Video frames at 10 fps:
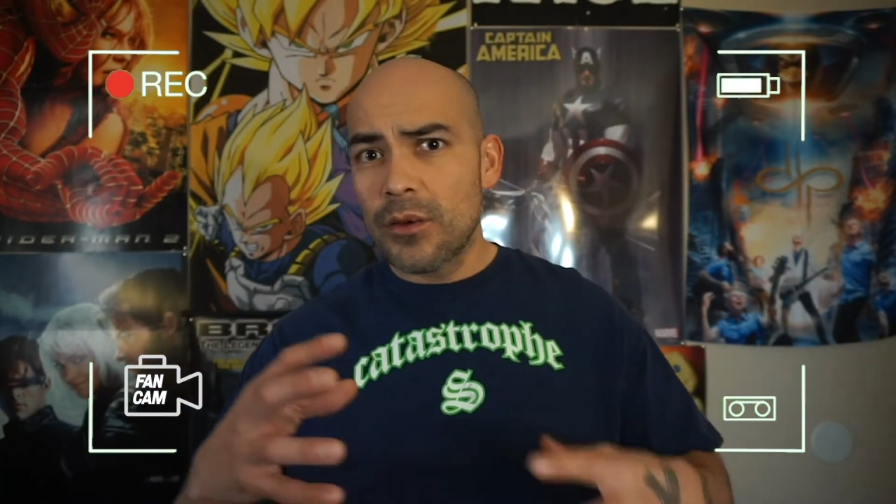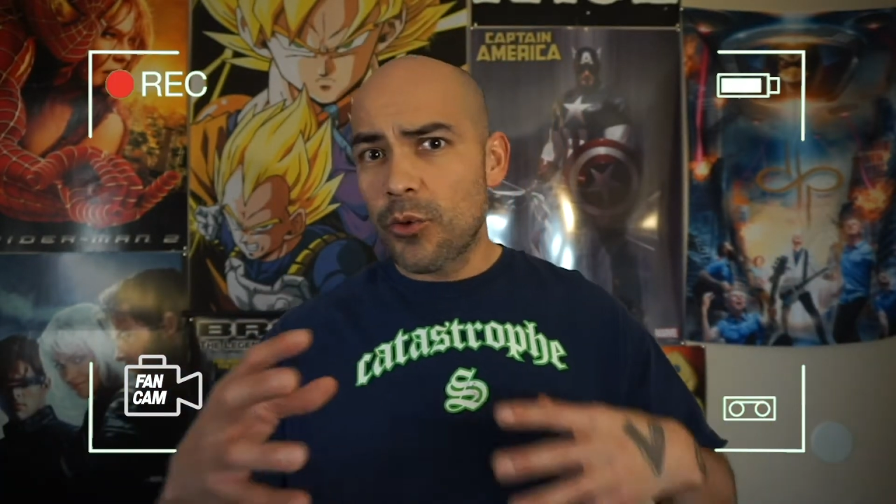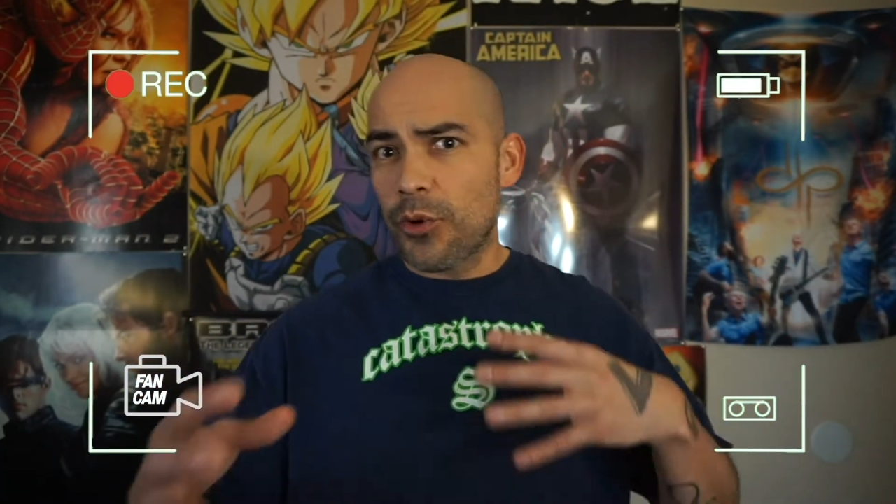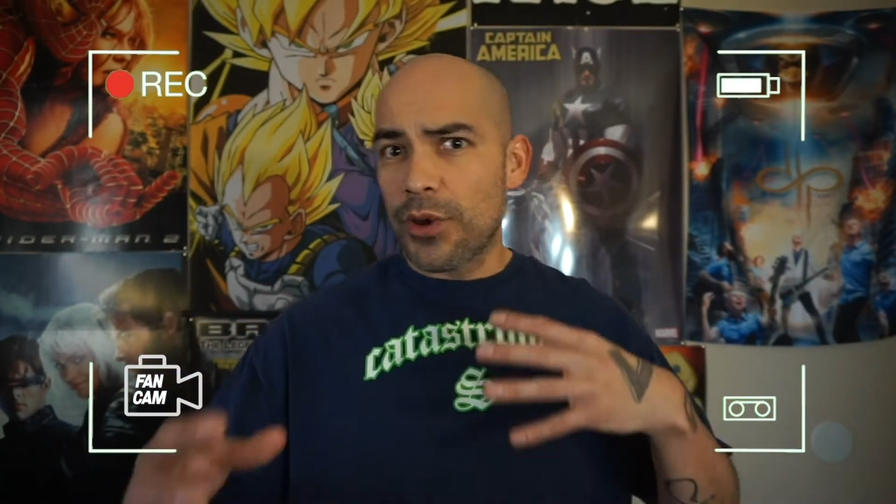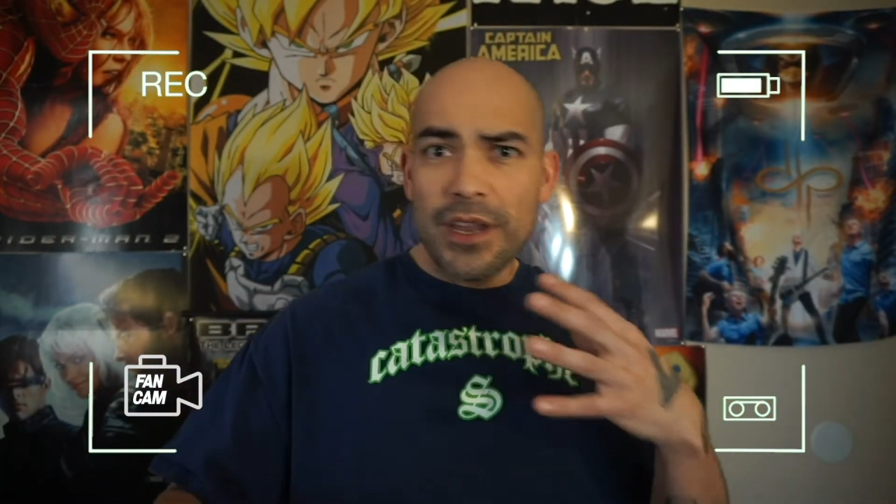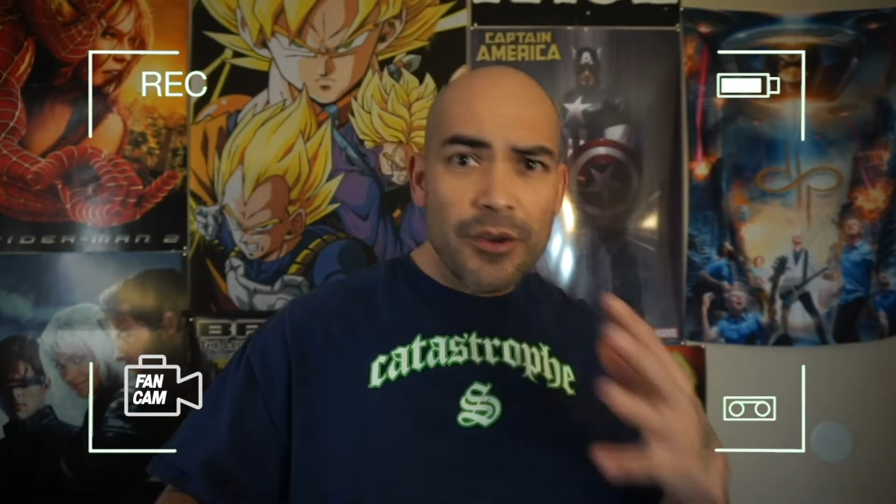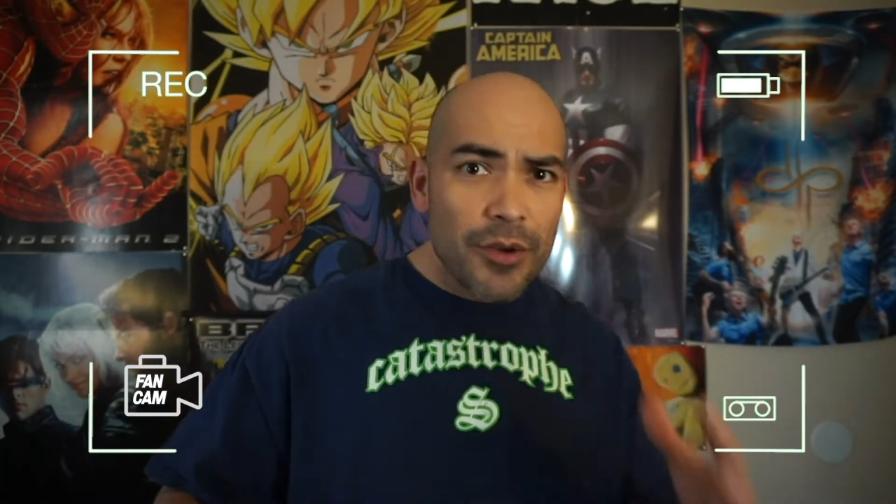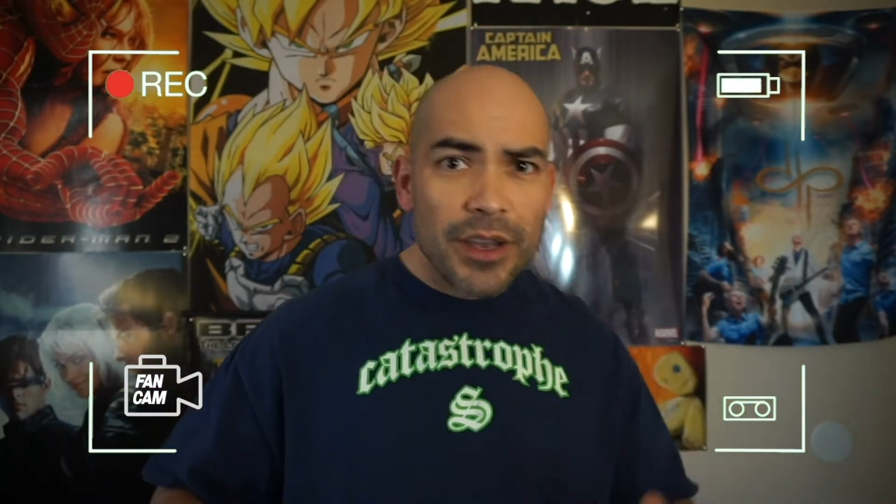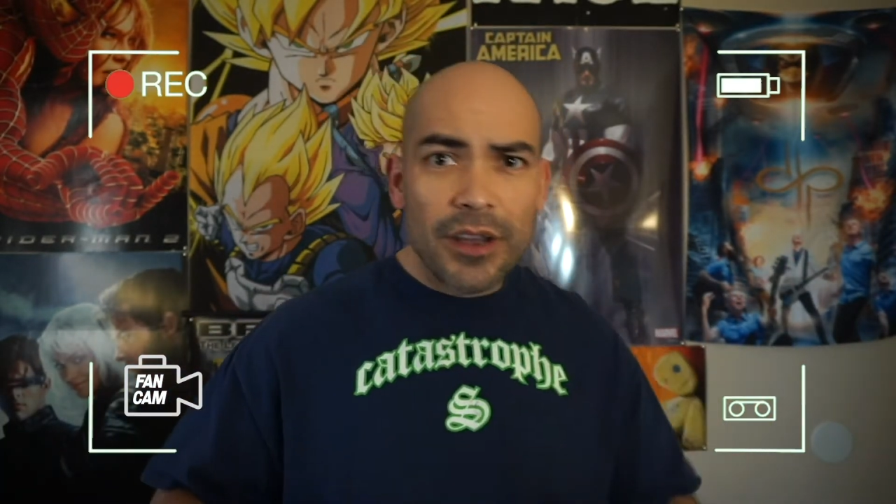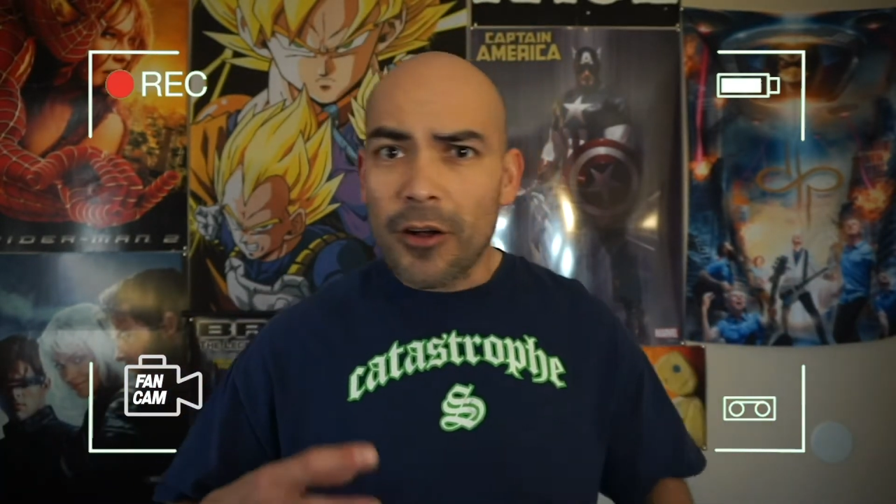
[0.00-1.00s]
or
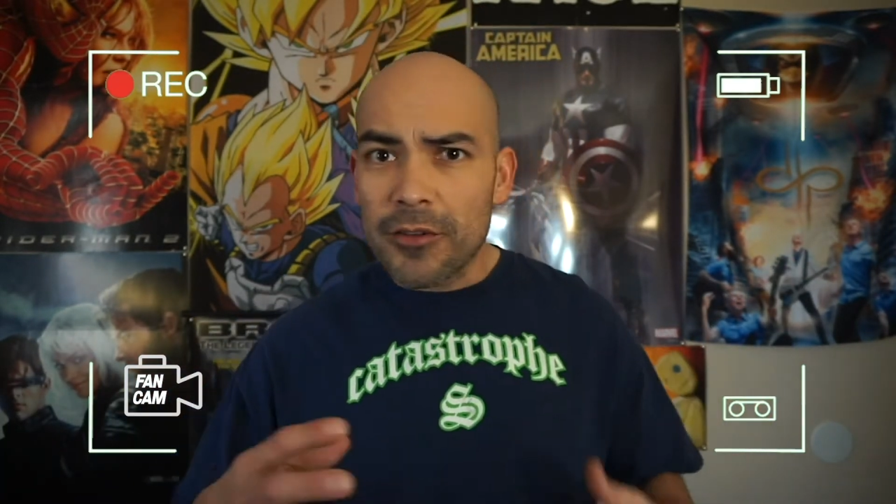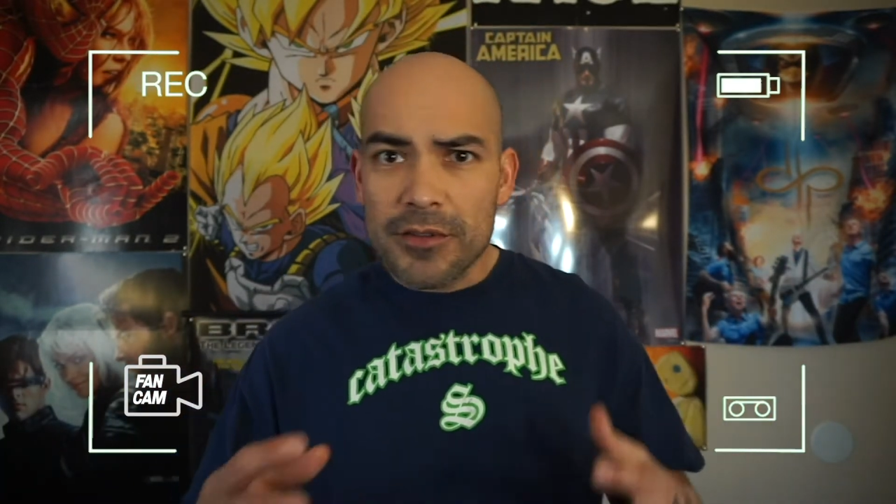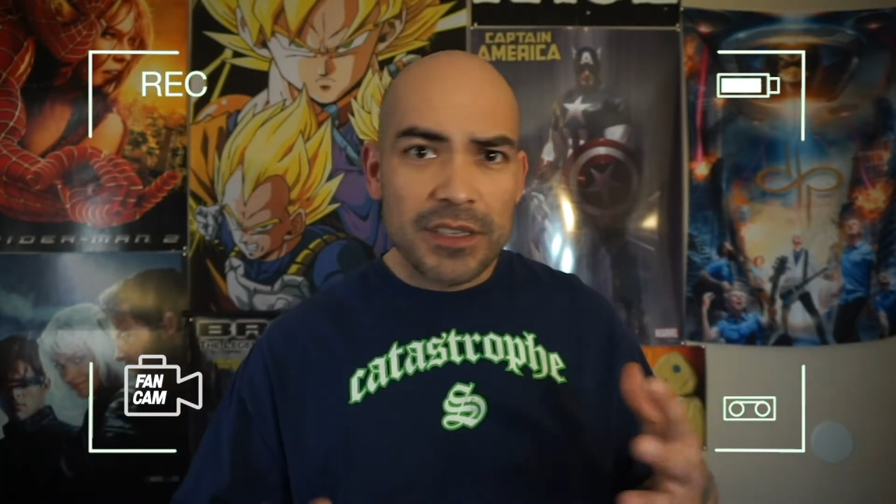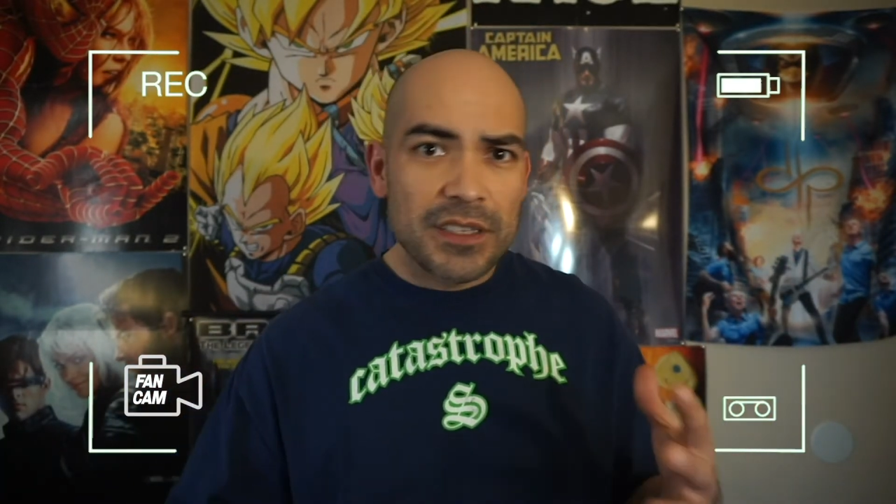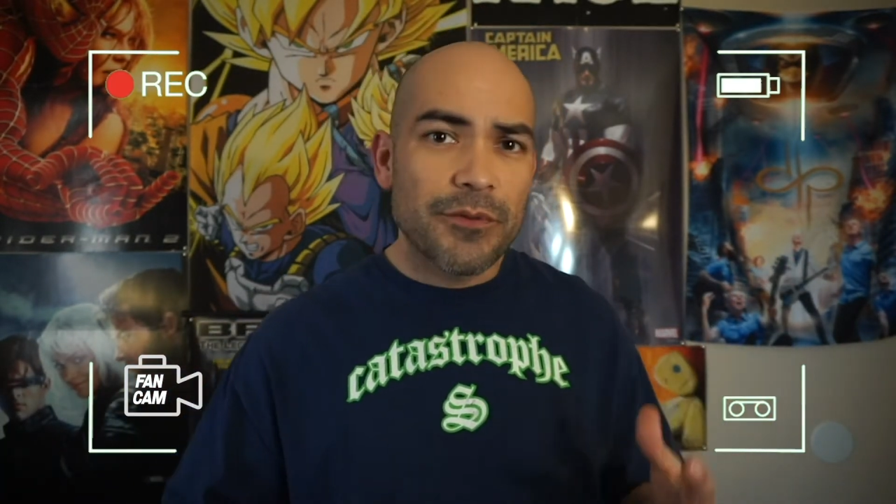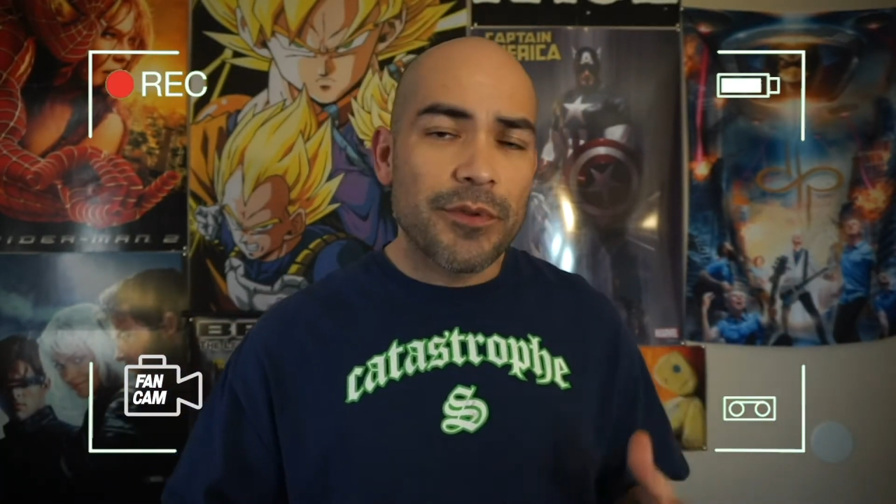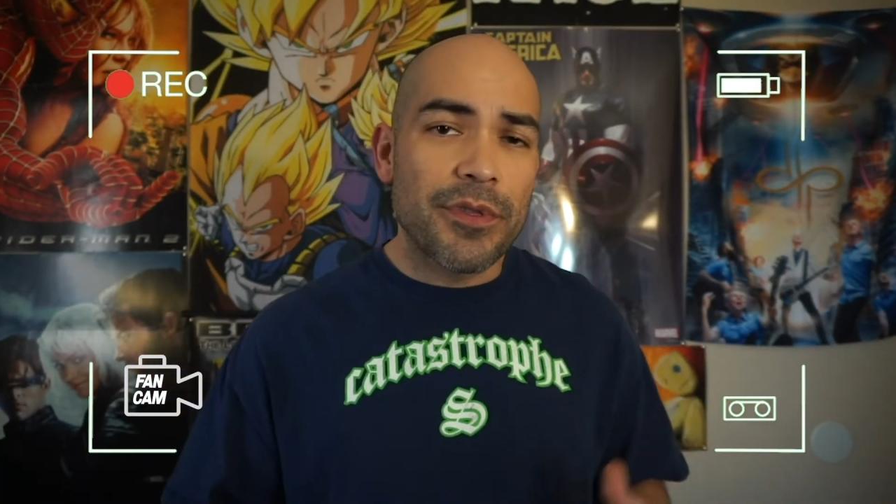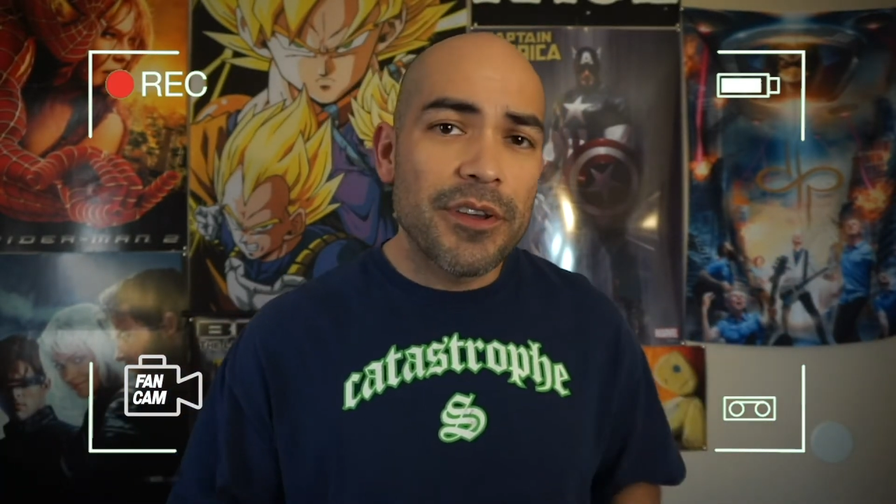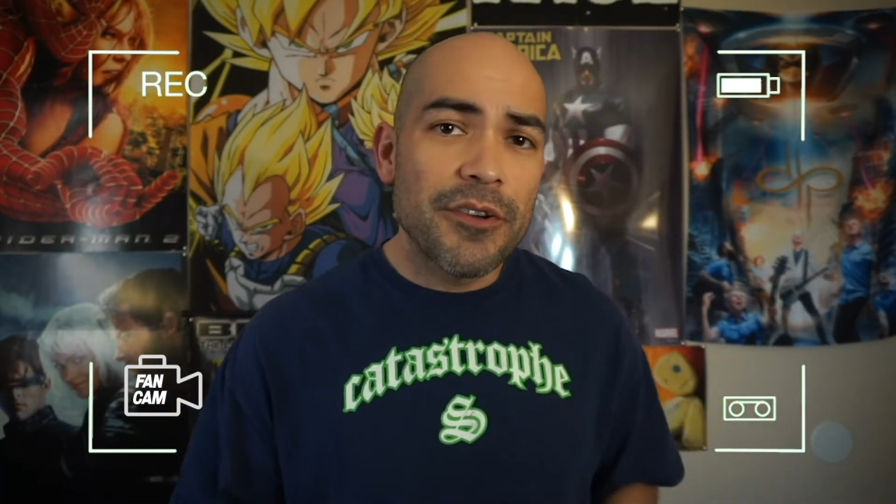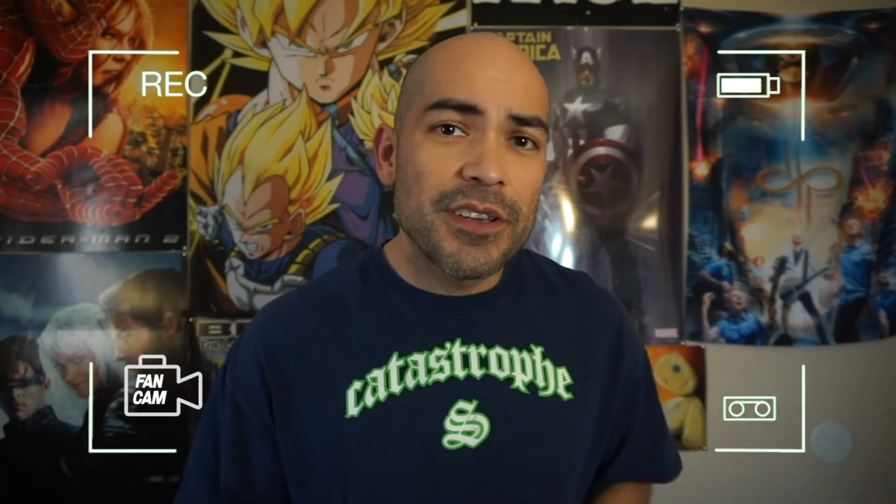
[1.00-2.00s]
hearing all of these different
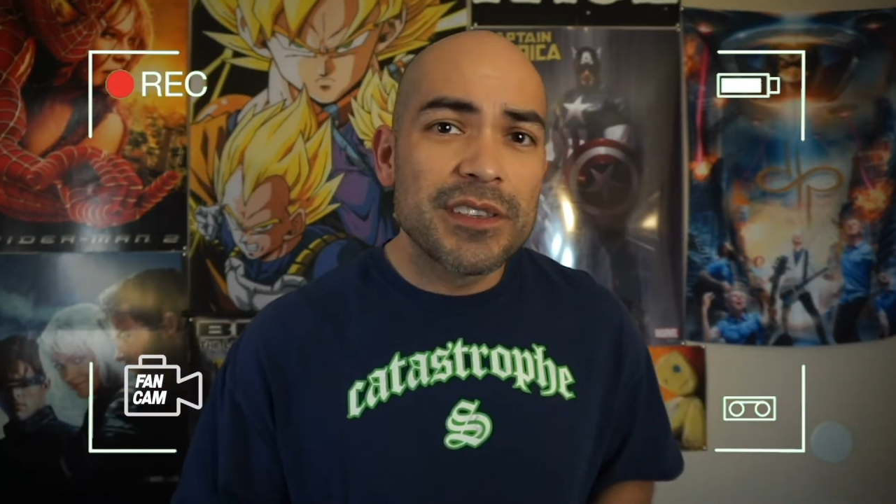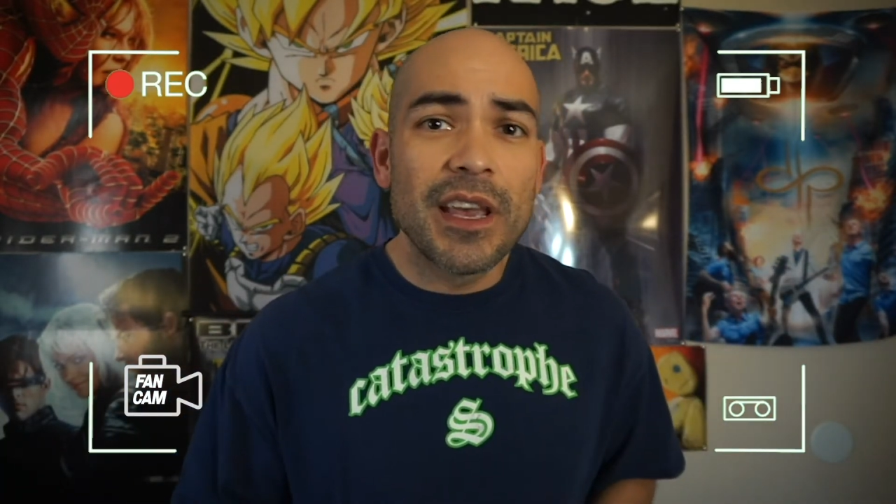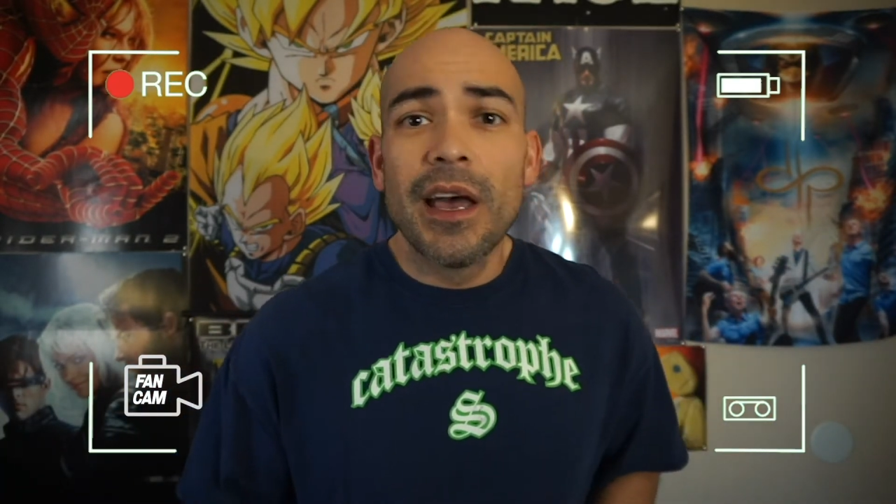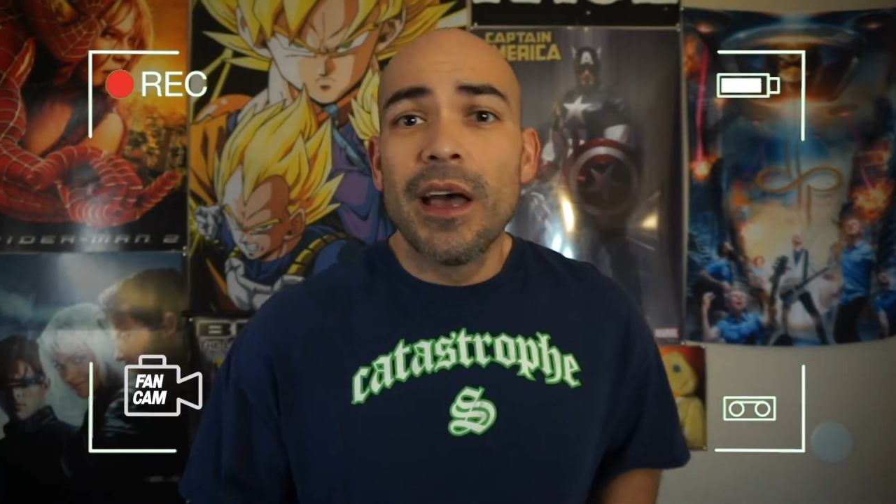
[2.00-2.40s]
theories.